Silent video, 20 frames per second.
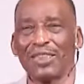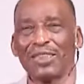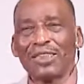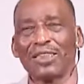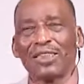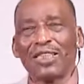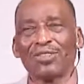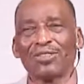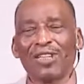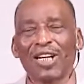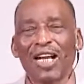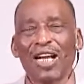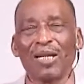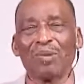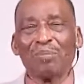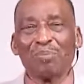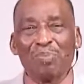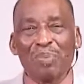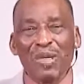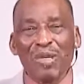in
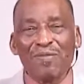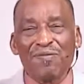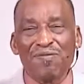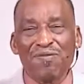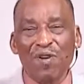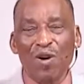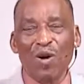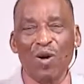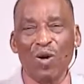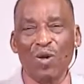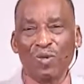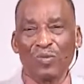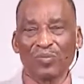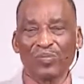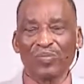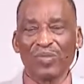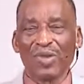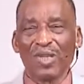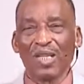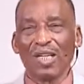Jezreel before
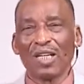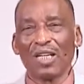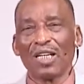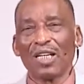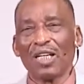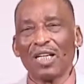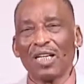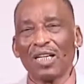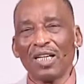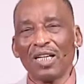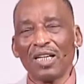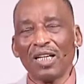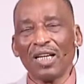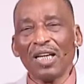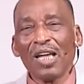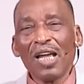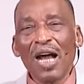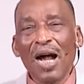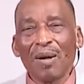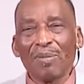
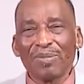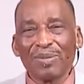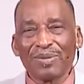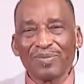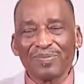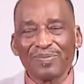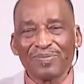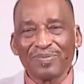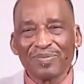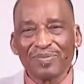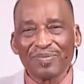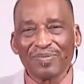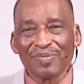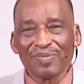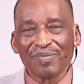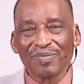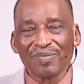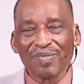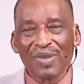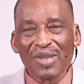Ahab.
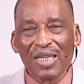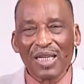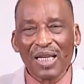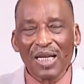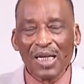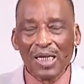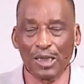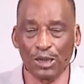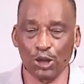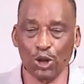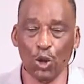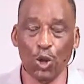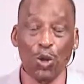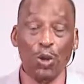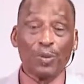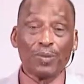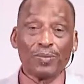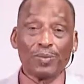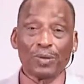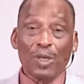
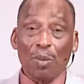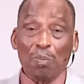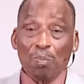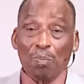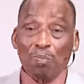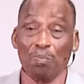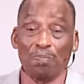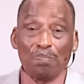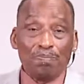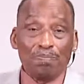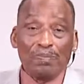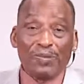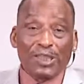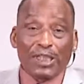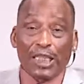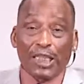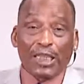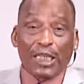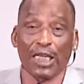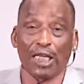So, the
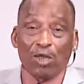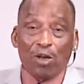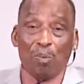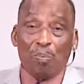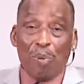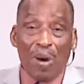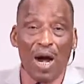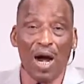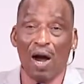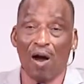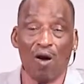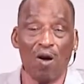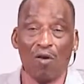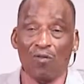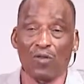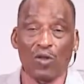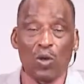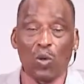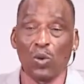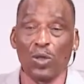seeking the power
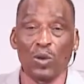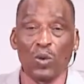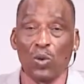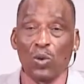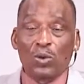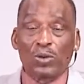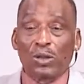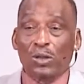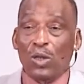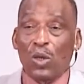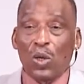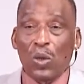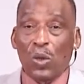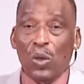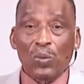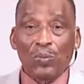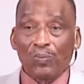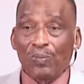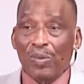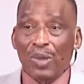of the Holy Ghost
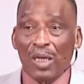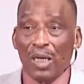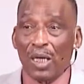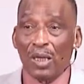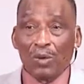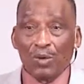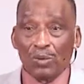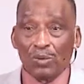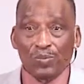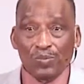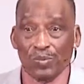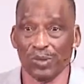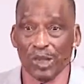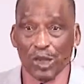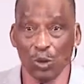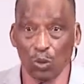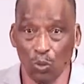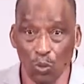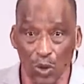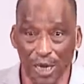or
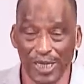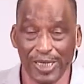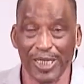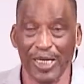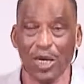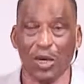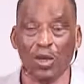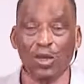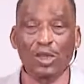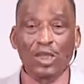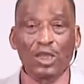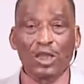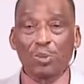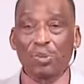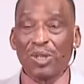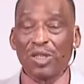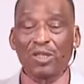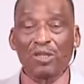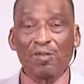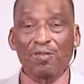waiting on the
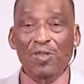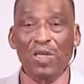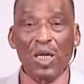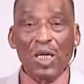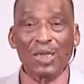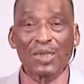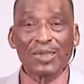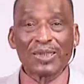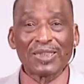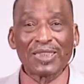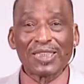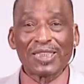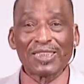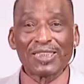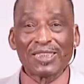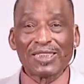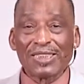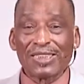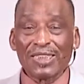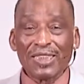Spirit of God
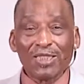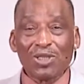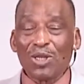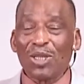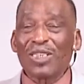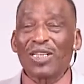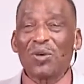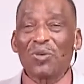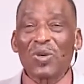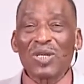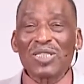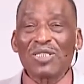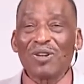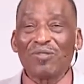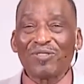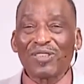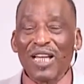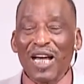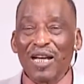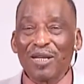is not a waste
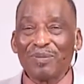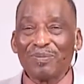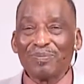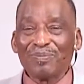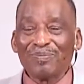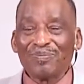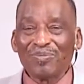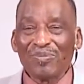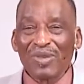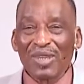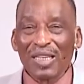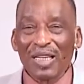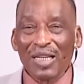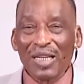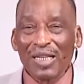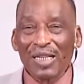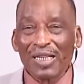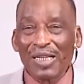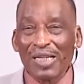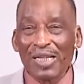of time.
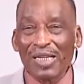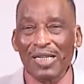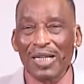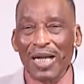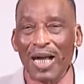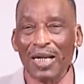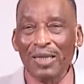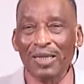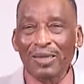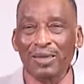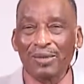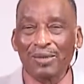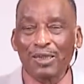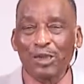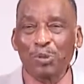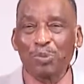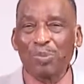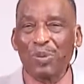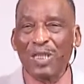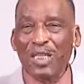It can
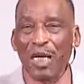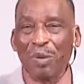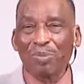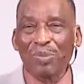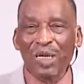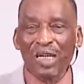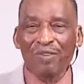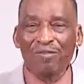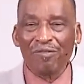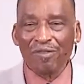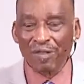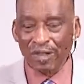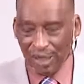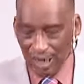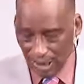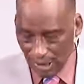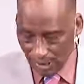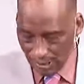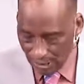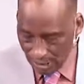speed up
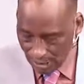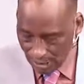everything.